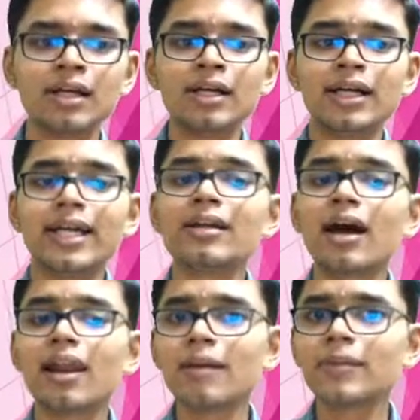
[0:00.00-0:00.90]
In
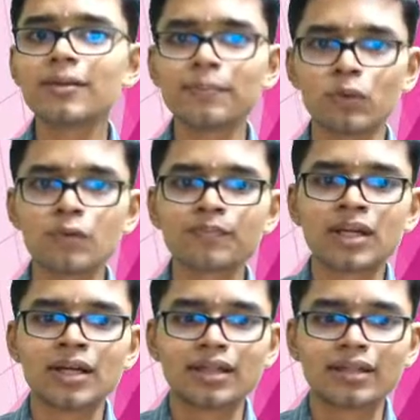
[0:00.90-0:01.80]
Alangarpur,
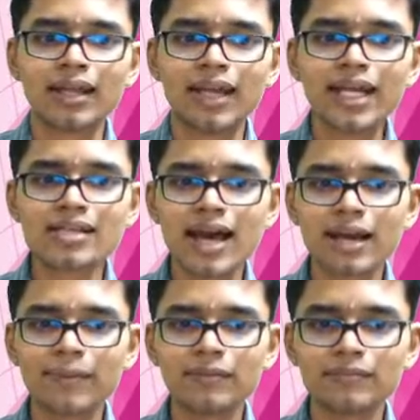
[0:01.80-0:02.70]
the late
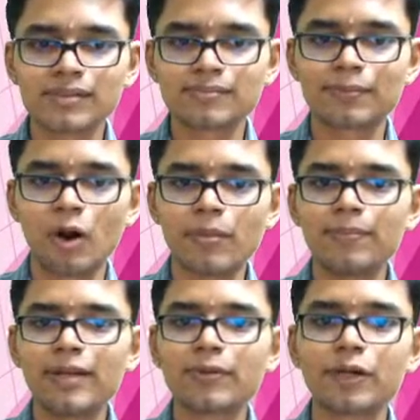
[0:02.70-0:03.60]
Harappans
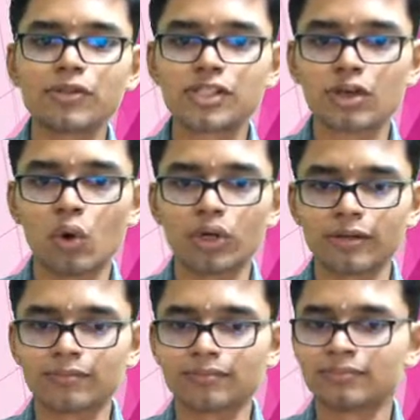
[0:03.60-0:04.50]
probably produced cotton.
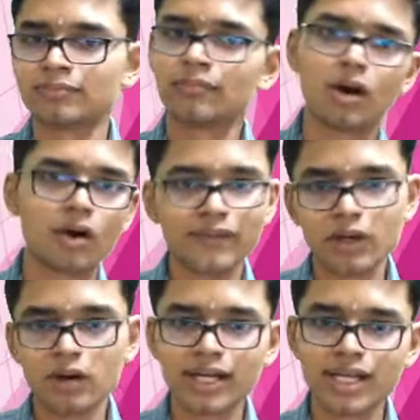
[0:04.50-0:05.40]
We
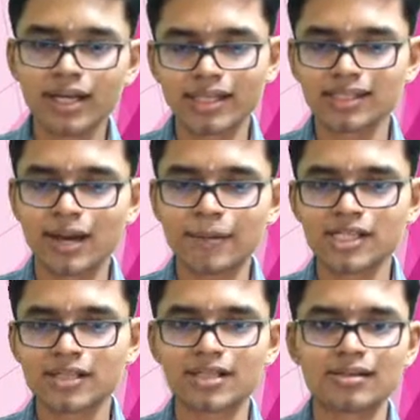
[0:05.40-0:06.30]
already established
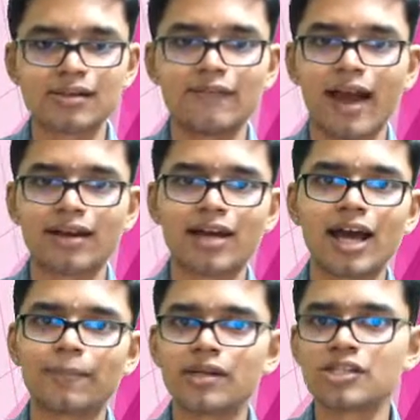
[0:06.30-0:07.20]
this fact.
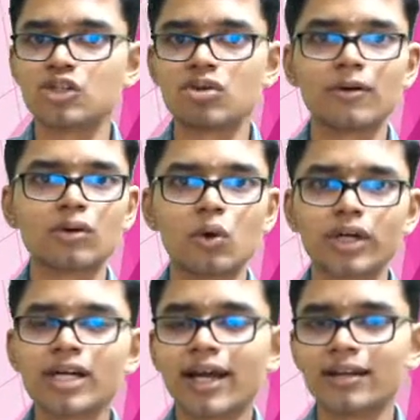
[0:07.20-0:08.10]
Harappans knew about
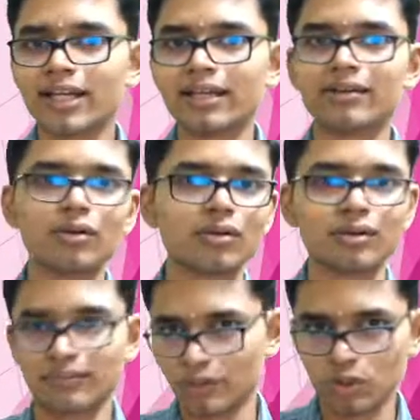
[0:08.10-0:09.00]
cotton and they
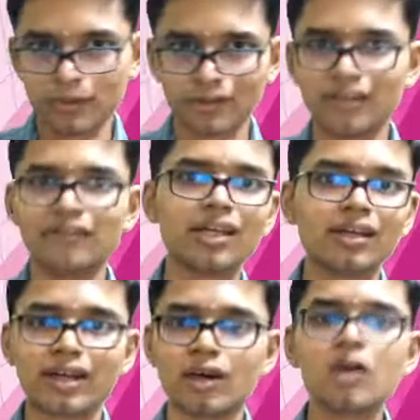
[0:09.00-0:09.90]
knew about weaving
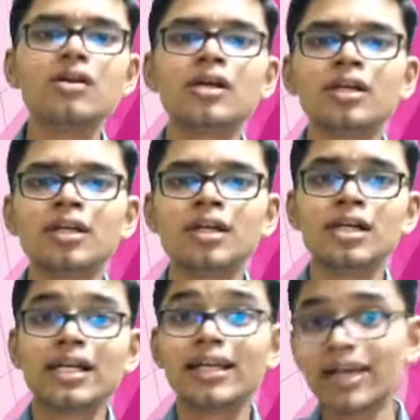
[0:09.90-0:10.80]
and all.
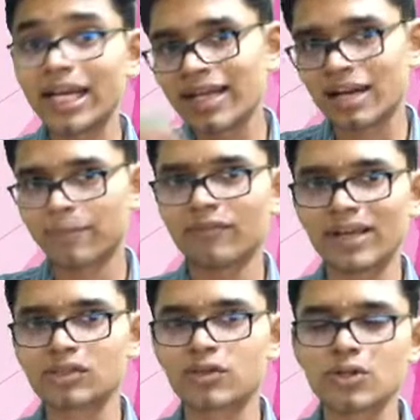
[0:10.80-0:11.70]
In late Harappan
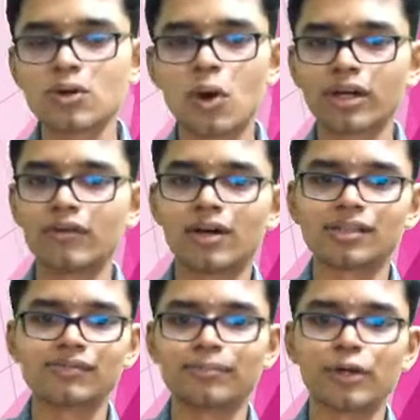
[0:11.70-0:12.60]
phase also, cotton
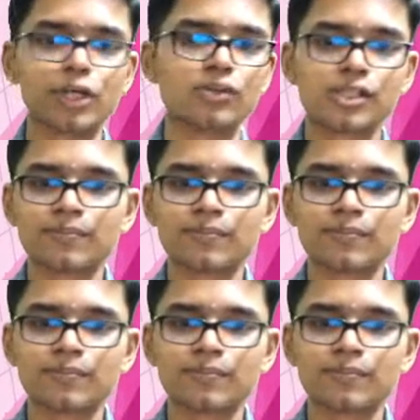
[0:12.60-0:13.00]
was produced.